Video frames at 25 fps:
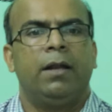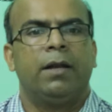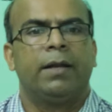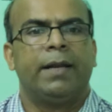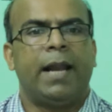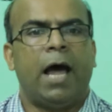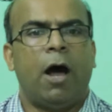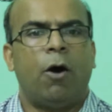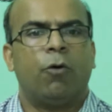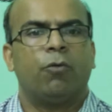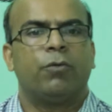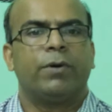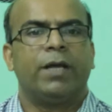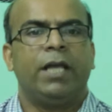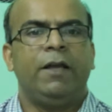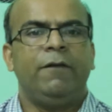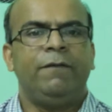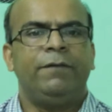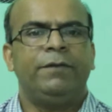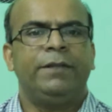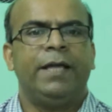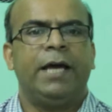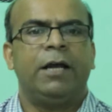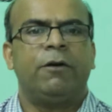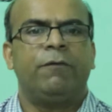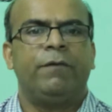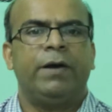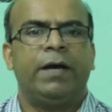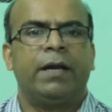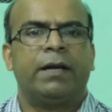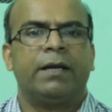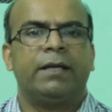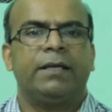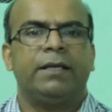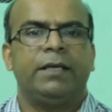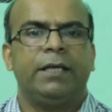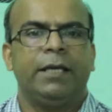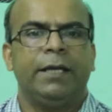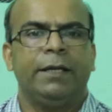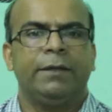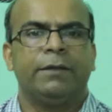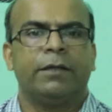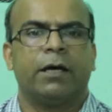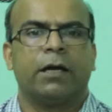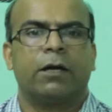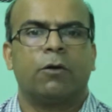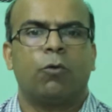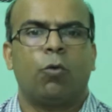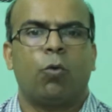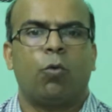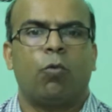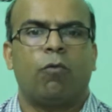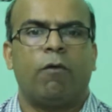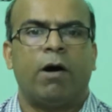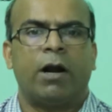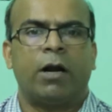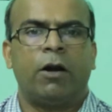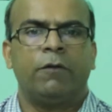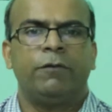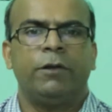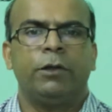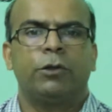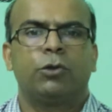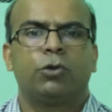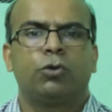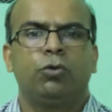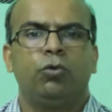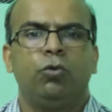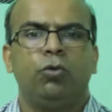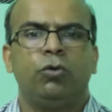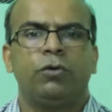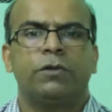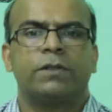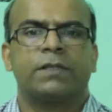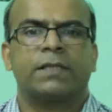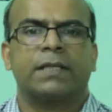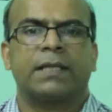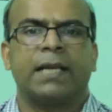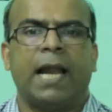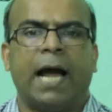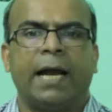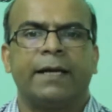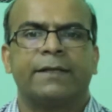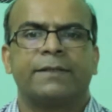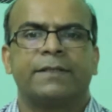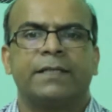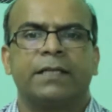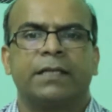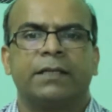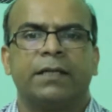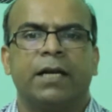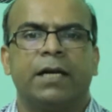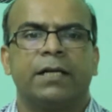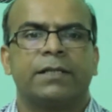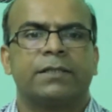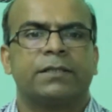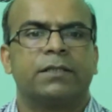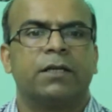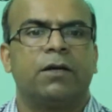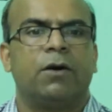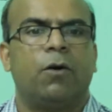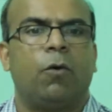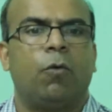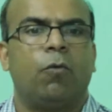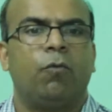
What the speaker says: Now, if there were either one of the two light signals,